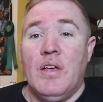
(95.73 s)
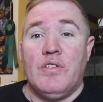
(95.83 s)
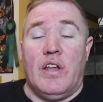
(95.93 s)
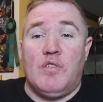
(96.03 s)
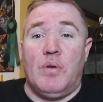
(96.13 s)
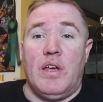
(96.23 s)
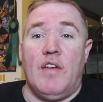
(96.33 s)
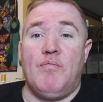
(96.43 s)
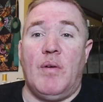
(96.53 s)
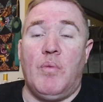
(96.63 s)
So that's what I
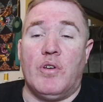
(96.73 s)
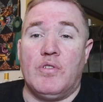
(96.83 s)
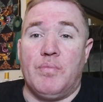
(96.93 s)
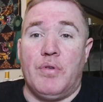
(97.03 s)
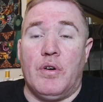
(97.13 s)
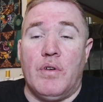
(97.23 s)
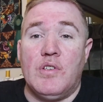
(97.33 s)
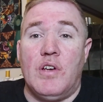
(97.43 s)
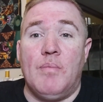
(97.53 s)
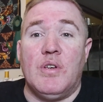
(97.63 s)
have for my works in
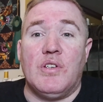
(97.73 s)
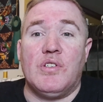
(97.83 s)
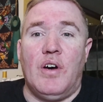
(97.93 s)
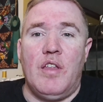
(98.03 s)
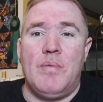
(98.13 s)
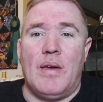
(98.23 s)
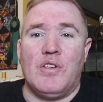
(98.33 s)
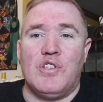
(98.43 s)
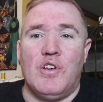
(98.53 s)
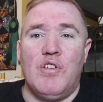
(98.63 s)
progress. I'm excited to be able to
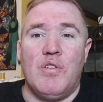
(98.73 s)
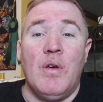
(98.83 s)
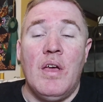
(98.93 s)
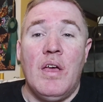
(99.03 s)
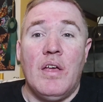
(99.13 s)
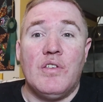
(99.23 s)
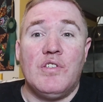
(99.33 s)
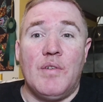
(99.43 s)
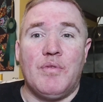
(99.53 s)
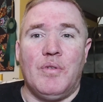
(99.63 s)
show you
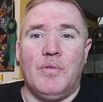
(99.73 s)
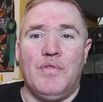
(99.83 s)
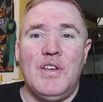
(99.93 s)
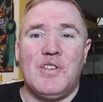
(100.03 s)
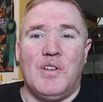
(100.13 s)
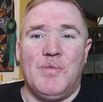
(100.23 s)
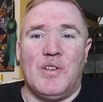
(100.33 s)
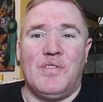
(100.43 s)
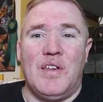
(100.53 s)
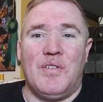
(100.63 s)
several finished
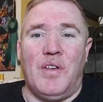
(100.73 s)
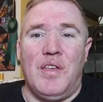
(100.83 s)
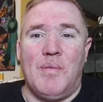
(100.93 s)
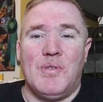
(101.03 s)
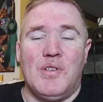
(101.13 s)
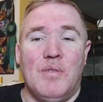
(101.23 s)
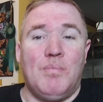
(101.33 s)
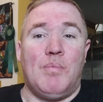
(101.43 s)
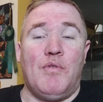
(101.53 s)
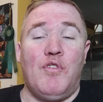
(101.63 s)
objects later on in the episode,
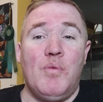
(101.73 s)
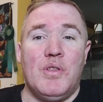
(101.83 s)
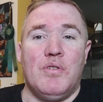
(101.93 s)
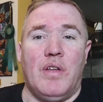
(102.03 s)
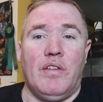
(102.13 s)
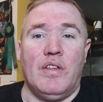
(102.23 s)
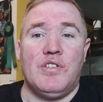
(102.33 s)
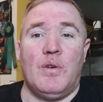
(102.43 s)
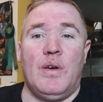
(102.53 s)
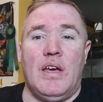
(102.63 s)
but before we do that,
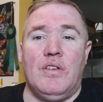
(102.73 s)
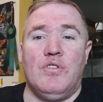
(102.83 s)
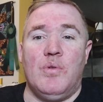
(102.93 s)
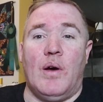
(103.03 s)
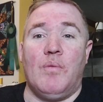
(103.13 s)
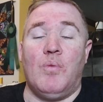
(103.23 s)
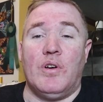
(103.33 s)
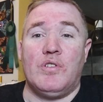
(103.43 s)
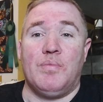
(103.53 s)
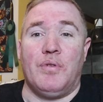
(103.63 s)
let's go ahead and do our
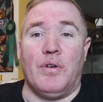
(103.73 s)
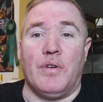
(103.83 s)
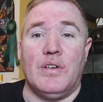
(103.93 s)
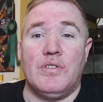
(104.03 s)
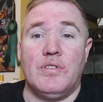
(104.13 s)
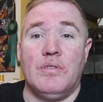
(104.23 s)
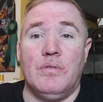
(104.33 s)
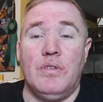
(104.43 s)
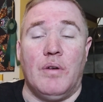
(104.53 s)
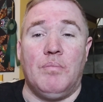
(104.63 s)
works in progress.
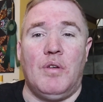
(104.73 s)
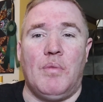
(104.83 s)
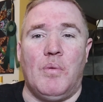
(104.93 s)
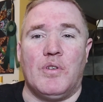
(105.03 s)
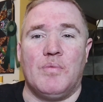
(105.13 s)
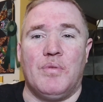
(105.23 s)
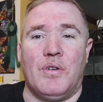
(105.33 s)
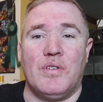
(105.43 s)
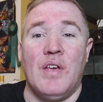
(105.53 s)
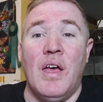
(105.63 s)
No, not my works in
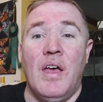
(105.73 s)
progress.